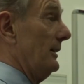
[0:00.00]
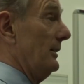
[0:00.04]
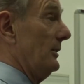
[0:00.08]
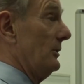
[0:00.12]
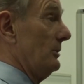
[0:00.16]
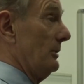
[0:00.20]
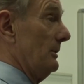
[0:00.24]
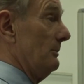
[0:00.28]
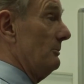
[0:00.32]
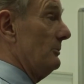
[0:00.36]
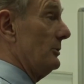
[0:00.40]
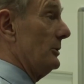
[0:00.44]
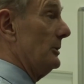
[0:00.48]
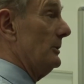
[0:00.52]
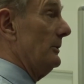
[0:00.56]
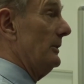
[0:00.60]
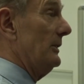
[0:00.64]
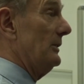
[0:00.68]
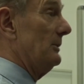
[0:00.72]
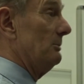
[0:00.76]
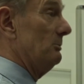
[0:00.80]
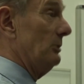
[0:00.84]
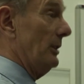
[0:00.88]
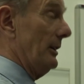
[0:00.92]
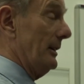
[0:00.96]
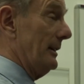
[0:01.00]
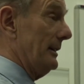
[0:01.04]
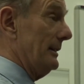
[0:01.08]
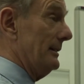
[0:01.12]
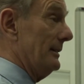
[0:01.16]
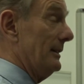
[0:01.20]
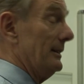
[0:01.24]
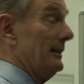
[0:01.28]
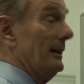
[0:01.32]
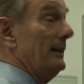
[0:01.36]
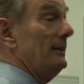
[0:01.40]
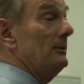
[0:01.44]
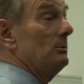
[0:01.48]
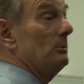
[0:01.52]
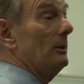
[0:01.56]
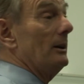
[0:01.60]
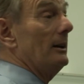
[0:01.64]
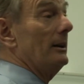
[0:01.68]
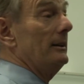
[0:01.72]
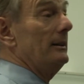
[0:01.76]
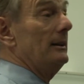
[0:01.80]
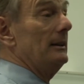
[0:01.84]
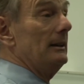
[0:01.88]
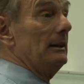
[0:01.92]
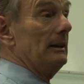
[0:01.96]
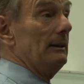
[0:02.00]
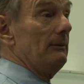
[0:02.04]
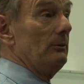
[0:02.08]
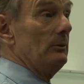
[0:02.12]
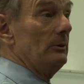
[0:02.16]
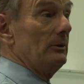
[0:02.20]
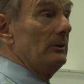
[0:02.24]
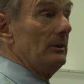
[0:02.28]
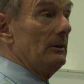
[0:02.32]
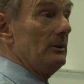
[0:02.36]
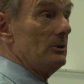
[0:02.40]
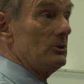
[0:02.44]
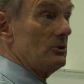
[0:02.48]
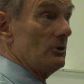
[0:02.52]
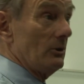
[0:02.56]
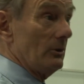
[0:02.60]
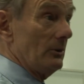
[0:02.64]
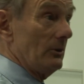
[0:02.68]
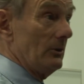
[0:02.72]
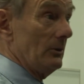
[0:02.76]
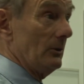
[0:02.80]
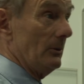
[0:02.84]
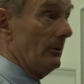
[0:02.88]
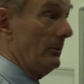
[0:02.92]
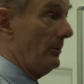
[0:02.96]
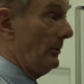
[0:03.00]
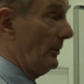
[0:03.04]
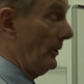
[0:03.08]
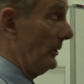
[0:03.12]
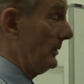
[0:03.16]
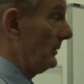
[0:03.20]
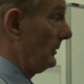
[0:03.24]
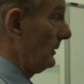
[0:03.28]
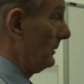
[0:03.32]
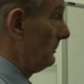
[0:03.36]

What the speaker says: It's to improve his brain, and that's why if you see shots of